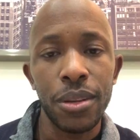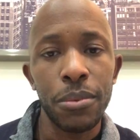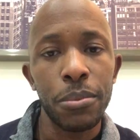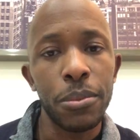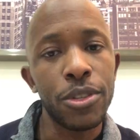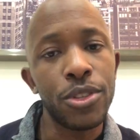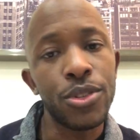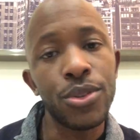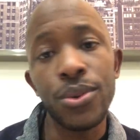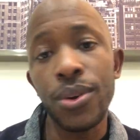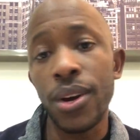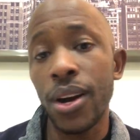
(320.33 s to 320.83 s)

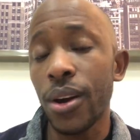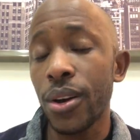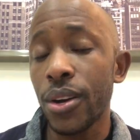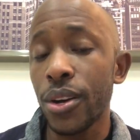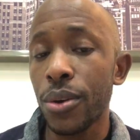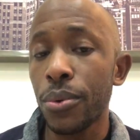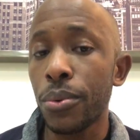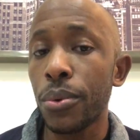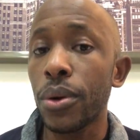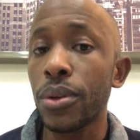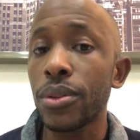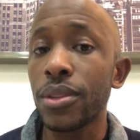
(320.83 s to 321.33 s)
But you're out
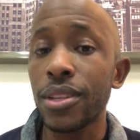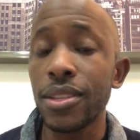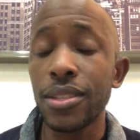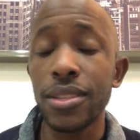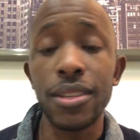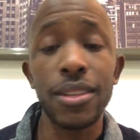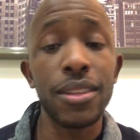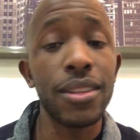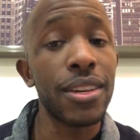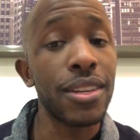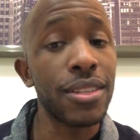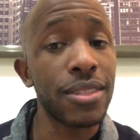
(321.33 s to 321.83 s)
here, well, these
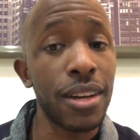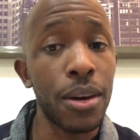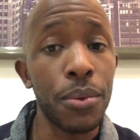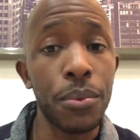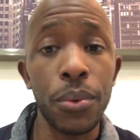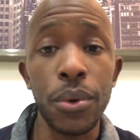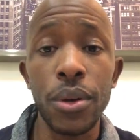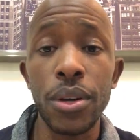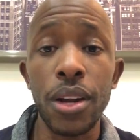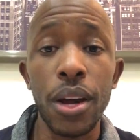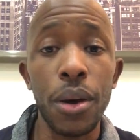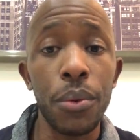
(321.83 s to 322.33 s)
are the things I
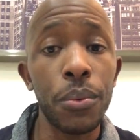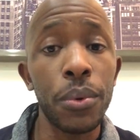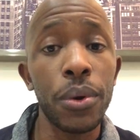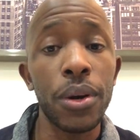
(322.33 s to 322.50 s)
want,